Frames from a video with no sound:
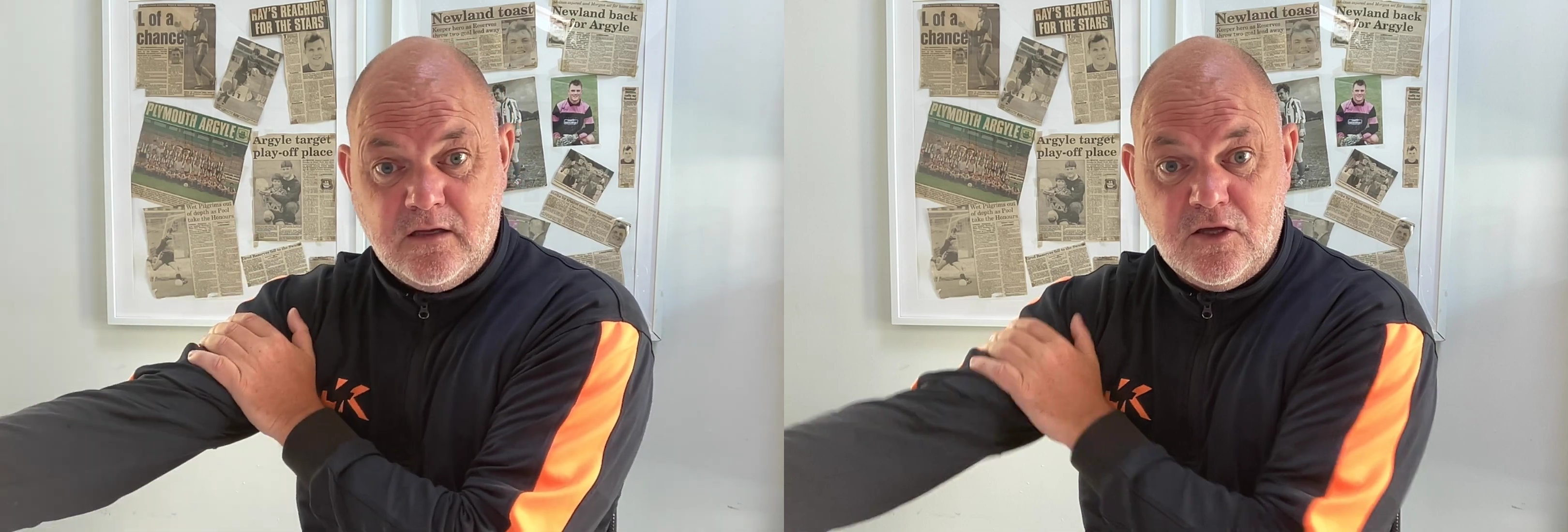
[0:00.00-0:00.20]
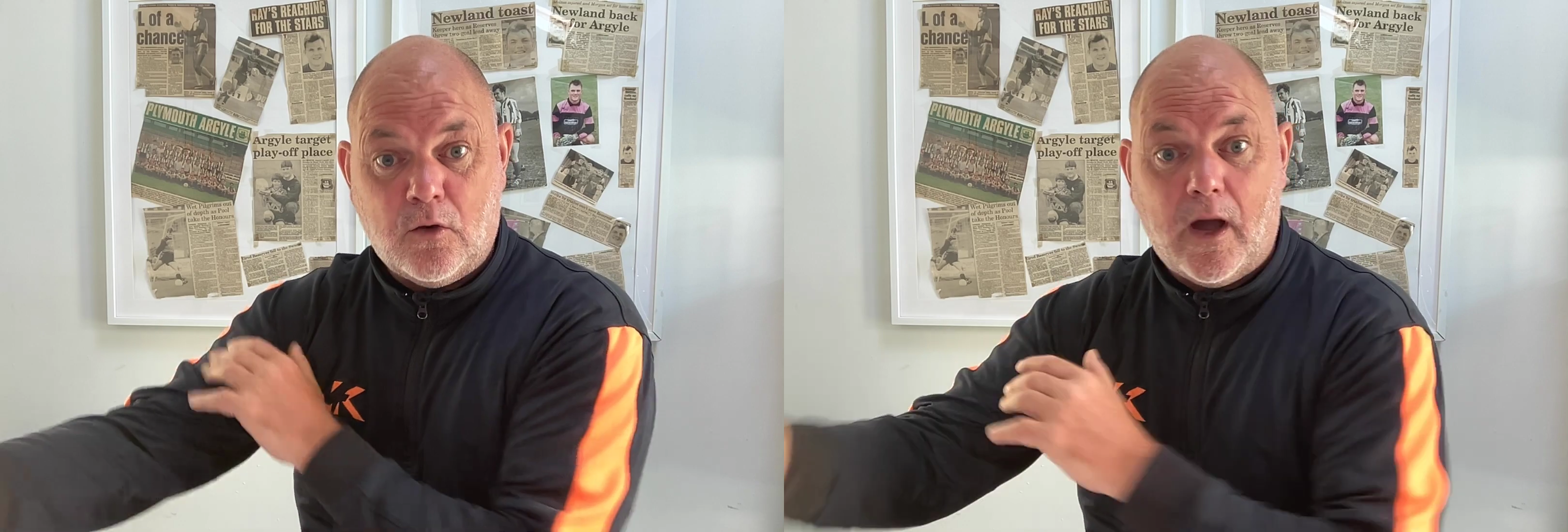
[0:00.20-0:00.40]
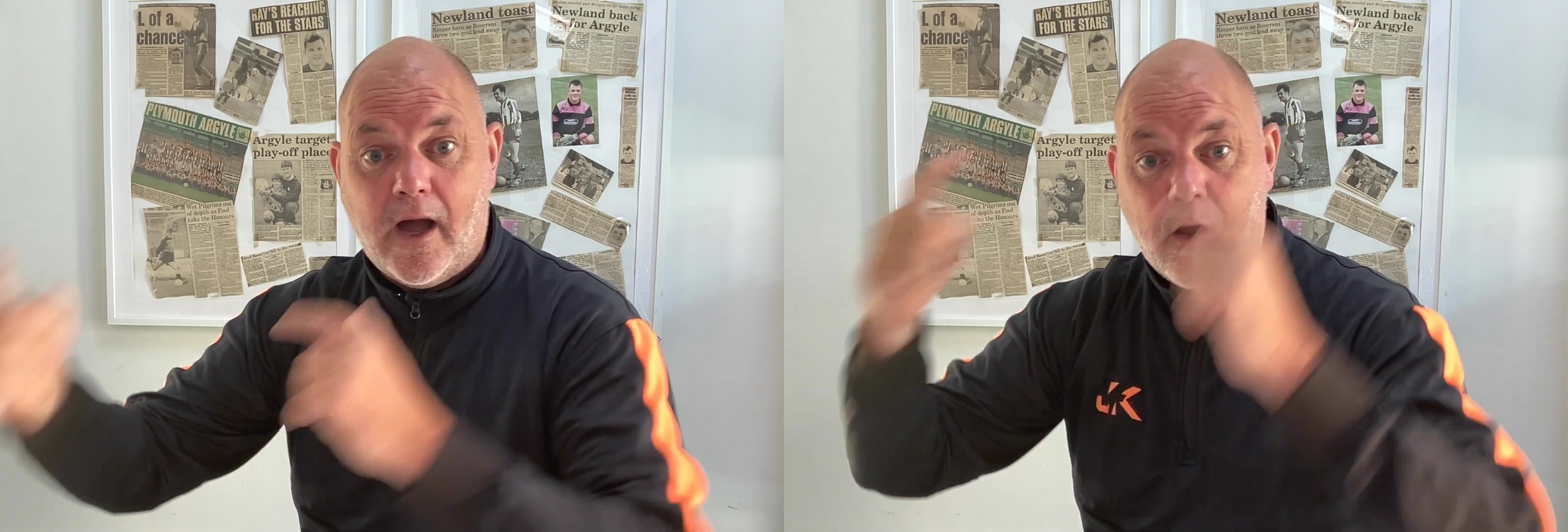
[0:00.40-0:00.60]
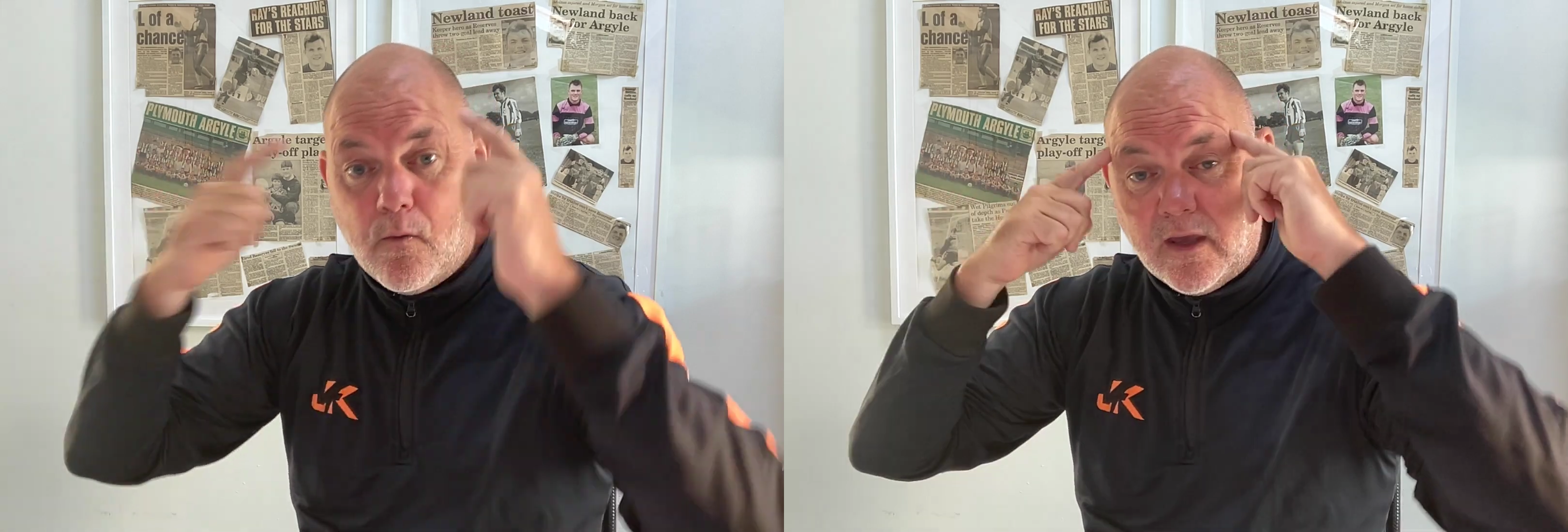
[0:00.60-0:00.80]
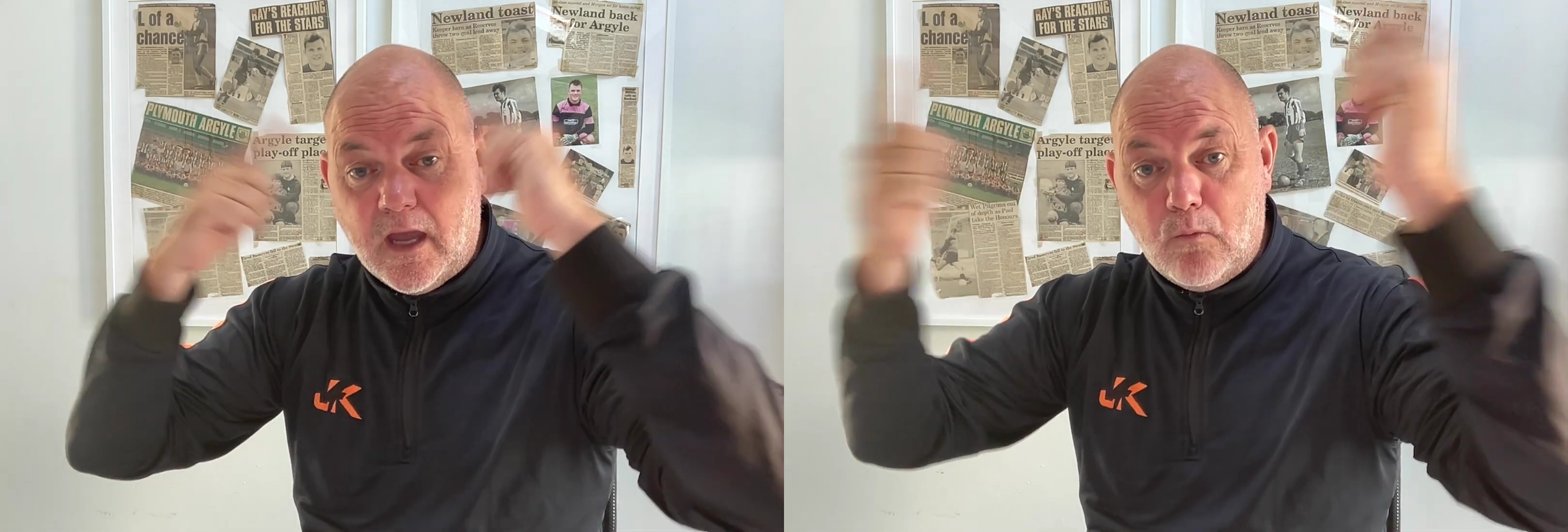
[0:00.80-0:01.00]
you go,
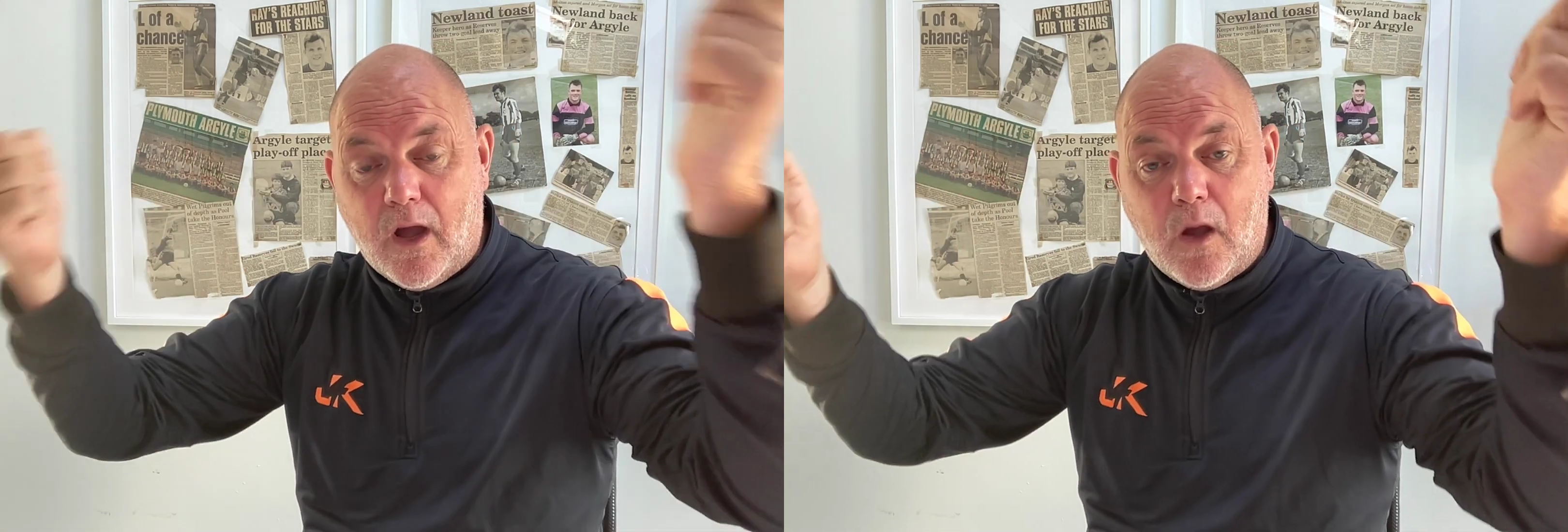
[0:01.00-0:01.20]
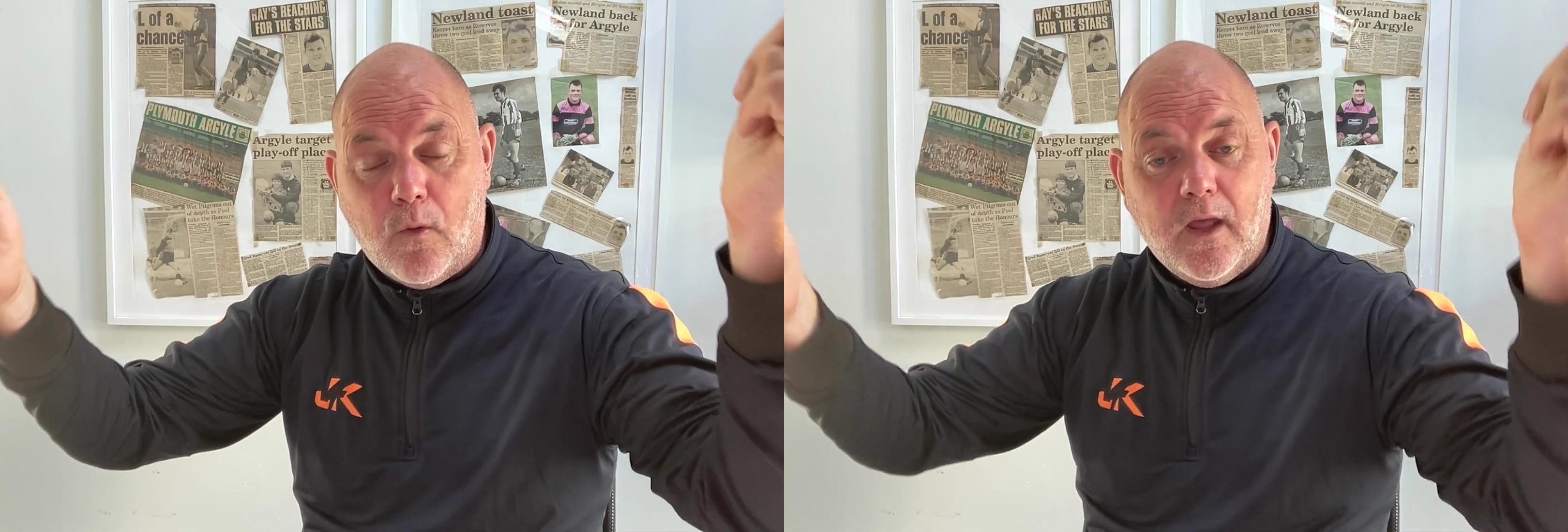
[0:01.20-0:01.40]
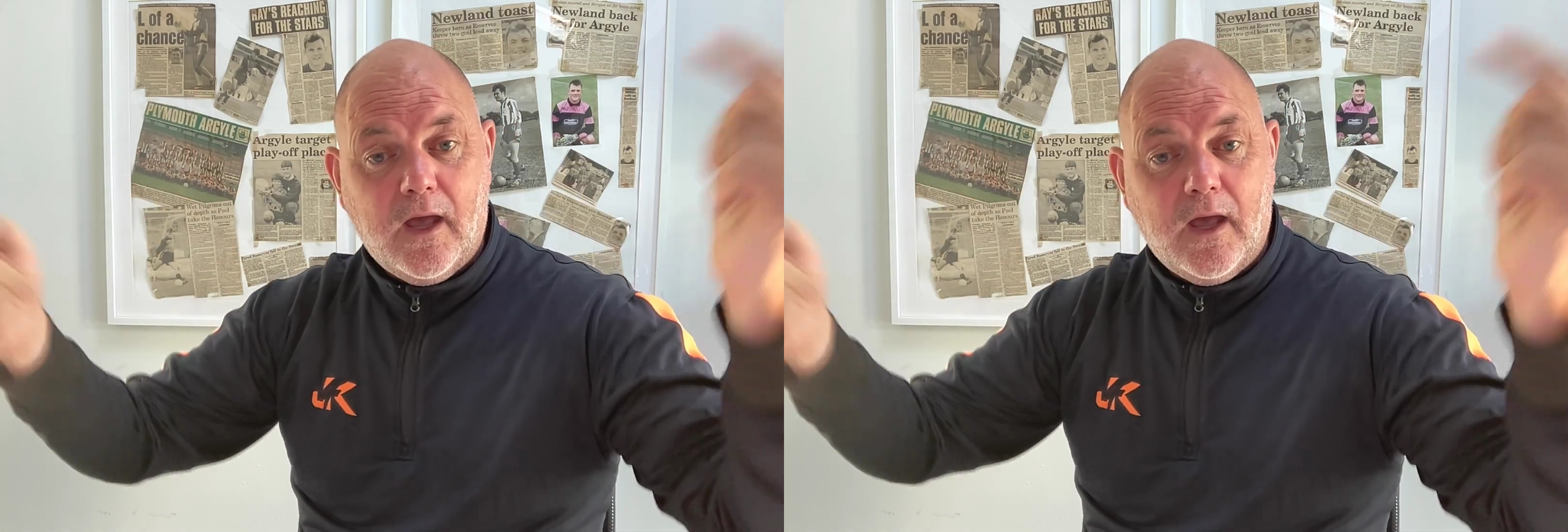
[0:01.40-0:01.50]
okay, wow,